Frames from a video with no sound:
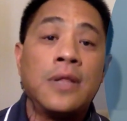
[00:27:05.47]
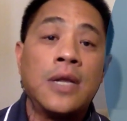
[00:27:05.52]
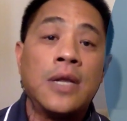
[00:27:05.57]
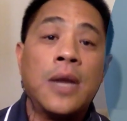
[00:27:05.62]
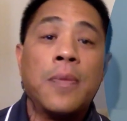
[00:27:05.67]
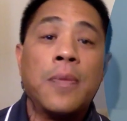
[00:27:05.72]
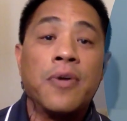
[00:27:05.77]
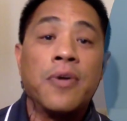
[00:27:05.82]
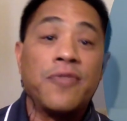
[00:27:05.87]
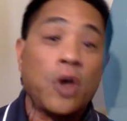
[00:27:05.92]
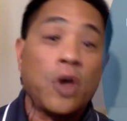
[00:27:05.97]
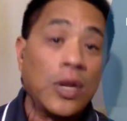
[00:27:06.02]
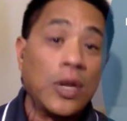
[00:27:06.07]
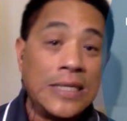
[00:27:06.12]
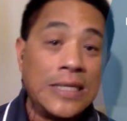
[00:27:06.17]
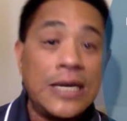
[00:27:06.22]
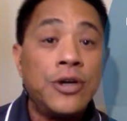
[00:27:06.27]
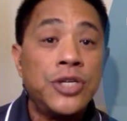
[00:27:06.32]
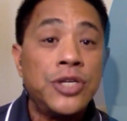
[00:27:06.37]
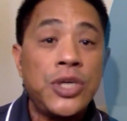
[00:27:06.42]
number of
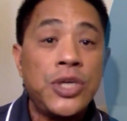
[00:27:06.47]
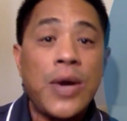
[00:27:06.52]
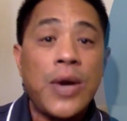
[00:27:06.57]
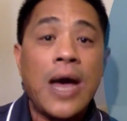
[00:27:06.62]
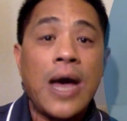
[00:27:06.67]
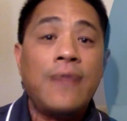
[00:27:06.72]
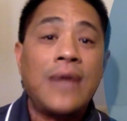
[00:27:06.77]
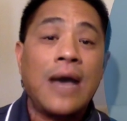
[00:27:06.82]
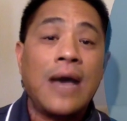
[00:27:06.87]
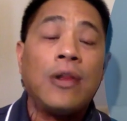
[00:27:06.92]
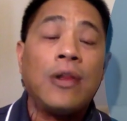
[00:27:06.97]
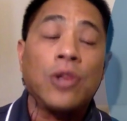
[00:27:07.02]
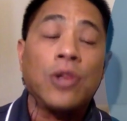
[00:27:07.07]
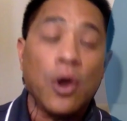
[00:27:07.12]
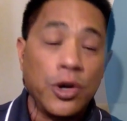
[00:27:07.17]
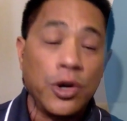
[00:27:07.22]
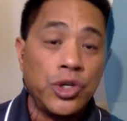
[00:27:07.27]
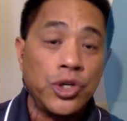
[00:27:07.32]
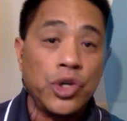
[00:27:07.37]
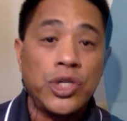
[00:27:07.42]
volunteers you have and how
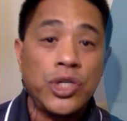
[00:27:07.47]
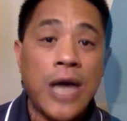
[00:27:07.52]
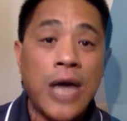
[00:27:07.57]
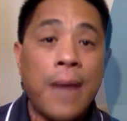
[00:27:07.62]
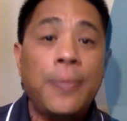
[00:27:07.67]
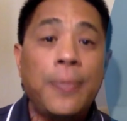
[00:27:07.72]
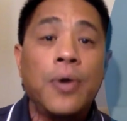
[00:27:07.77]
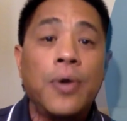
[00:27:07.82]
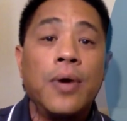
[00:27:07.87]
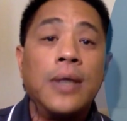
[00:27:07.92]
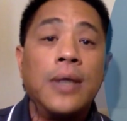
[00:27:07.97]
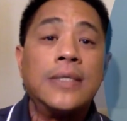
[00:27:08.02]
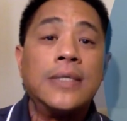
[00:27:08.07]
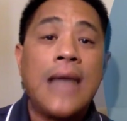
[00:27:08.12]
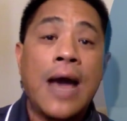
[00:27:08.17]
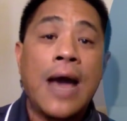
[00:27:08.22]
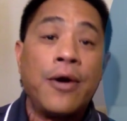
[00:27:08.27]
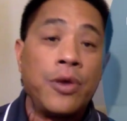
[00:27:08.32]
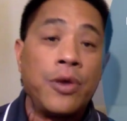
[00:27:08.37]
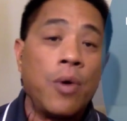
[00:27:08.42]
large your chapter is and
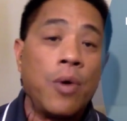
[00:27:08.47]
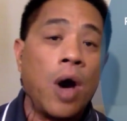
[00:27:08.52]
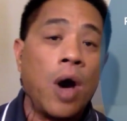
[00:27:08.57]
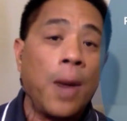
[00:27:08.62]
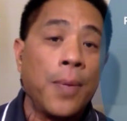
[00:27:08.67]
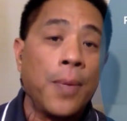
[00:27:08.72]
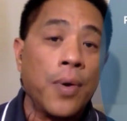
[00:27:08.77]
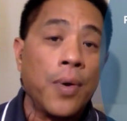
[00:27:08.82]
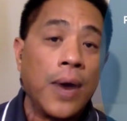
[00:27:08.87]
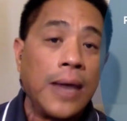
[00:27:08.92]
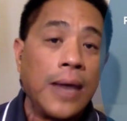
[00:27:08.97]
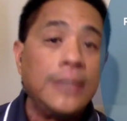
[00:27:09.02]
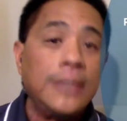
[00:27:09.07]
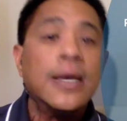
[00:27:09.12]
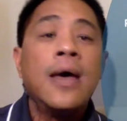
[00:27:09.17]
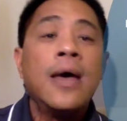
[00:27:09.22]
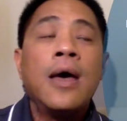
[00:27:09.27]
how you operate.